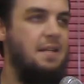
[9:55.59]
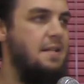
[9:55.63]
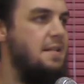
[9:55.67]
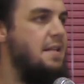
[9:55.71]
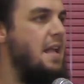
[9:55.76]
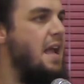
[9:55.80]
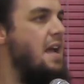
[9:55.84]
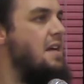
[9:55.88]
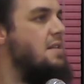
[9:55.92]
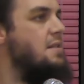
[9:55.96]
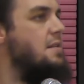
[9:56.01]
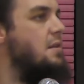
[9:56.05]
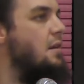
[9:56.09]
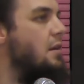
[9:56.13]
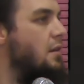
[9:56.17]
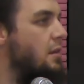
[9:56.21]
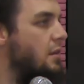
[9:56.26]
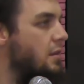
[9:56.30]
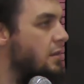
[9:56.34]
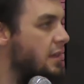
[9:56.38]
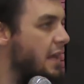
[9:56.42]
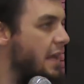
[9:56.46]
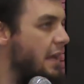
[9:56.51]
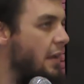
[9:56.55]
to say a
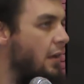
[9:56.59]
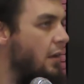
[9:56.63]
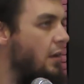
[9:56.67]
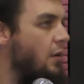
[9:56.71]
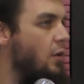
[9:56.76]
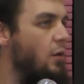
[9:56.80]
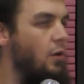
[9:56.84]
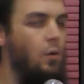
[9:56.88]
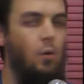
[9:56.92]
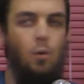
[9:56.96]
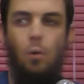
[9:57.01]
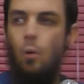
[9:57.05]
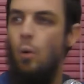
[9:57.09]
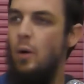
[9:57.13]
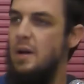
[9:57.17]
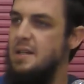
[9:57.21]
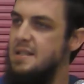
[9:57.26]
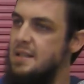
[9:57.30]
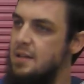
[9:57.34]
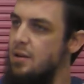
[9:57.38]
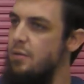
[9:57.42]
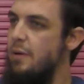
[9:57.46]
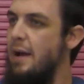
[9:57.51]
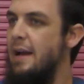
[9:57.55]
certain thing, or
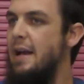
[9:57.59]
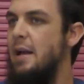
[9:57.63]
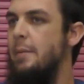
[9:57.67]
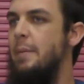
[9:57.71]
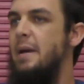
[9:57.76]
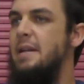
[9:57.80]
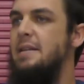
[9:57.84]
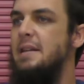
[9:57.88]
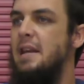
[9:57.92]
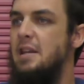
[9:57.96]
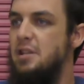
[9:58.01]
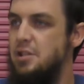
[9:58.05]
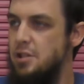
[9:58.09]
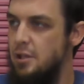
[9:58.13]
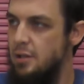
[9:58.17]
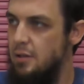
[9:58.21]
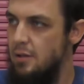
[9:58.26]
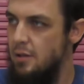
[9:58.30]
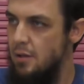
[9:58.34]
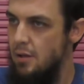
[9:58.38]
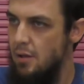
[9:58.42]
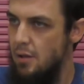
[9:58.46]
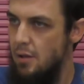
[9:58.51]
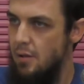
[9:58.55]
is it a recommendation?